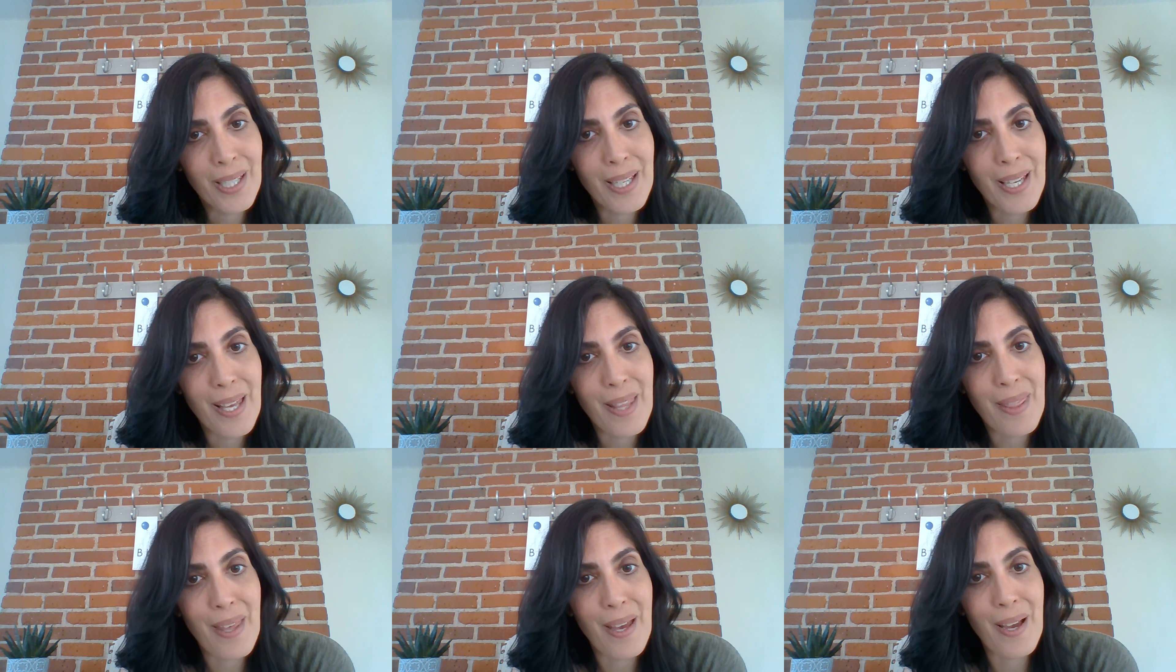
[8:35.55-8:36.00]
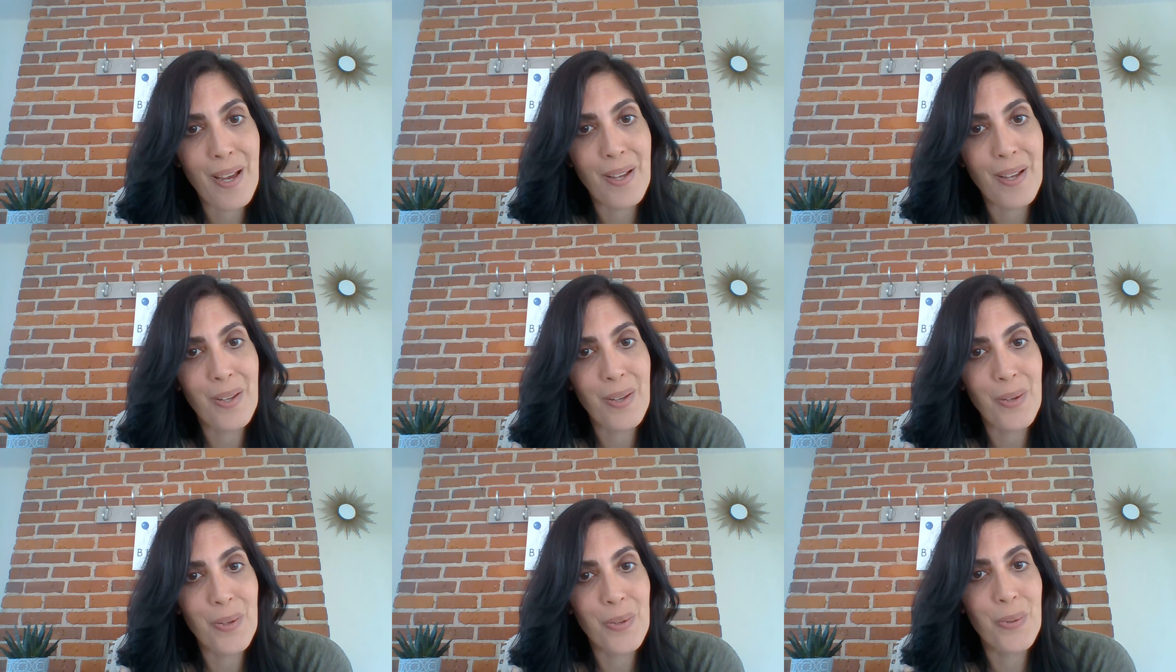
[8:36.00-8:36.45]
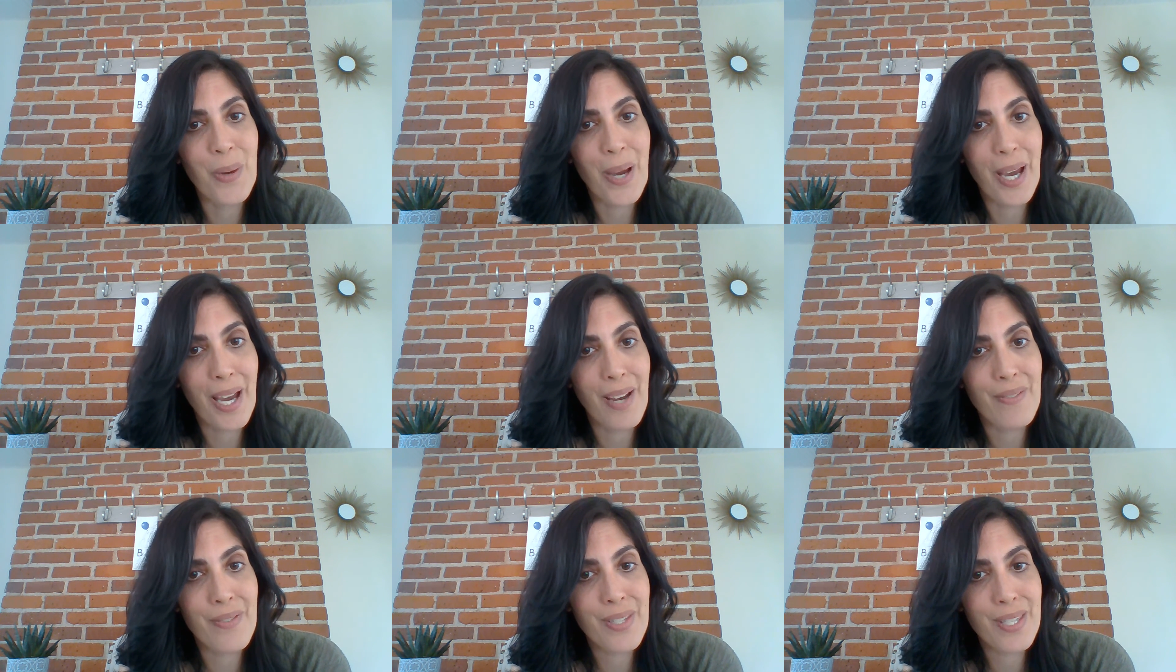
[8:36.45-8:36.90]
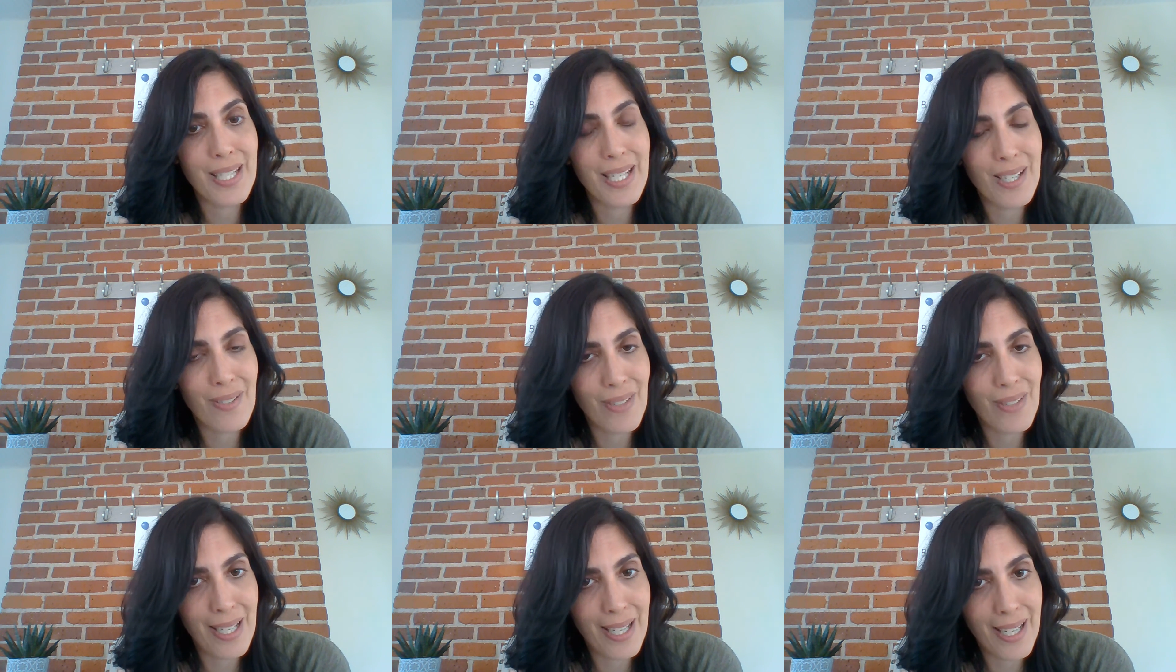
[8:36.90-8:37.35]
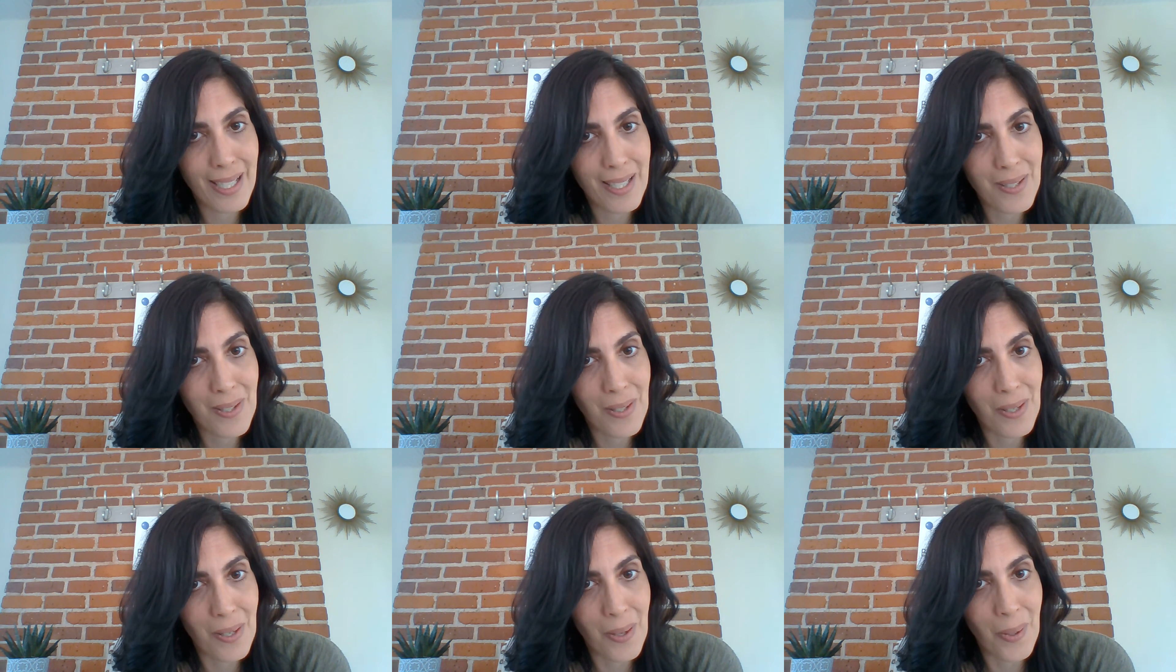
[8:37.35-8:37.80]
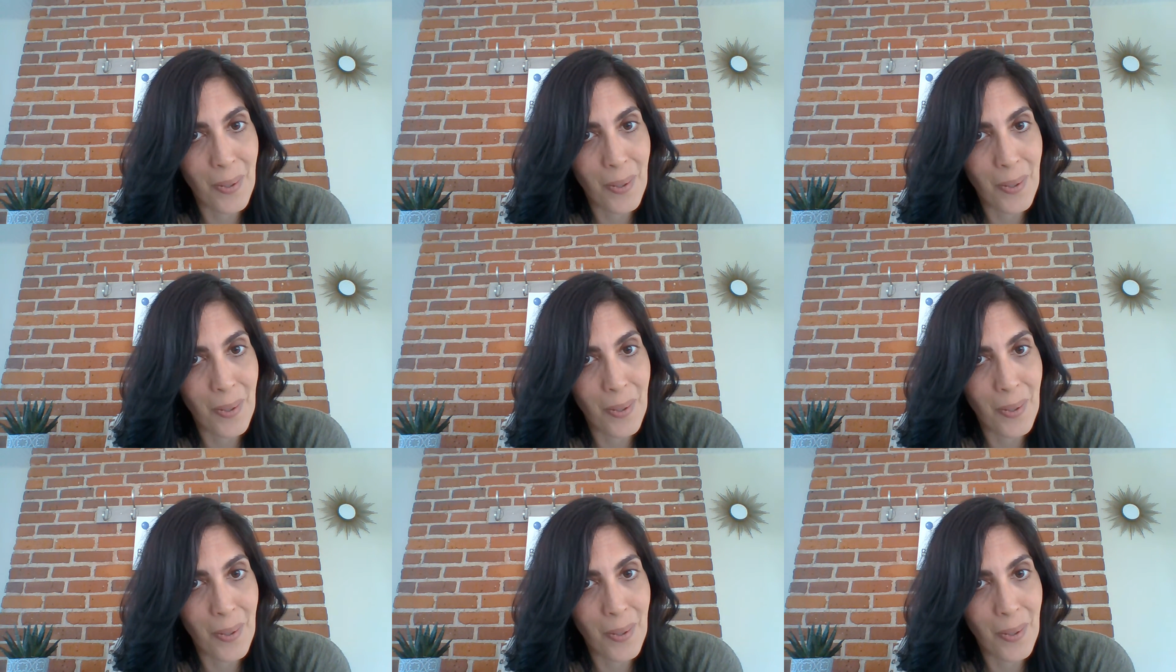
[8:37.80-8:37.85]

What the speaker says: that you have sitting right next to you.